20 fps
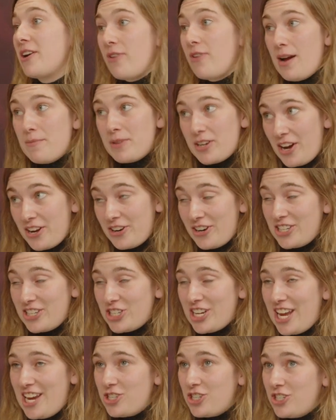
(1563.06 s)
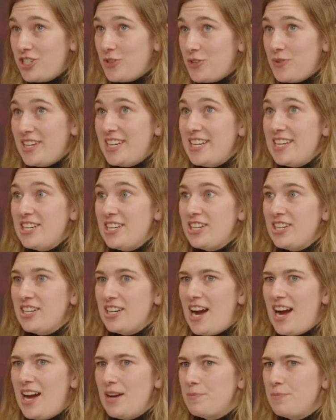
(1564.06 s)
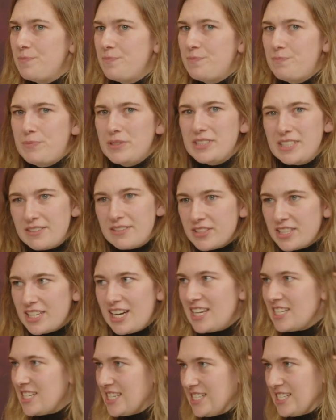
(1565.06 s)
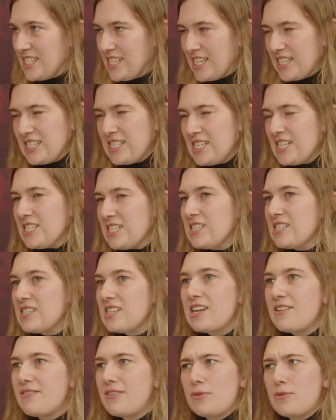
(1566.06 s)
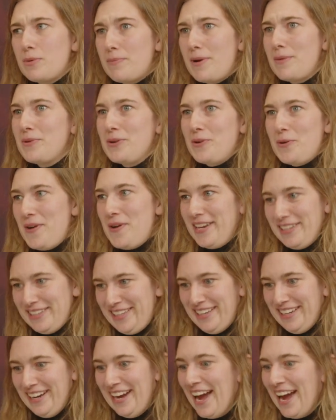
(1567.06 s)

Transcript: grandma got her education degree here, I believe in the 1960s, if I remember correctly.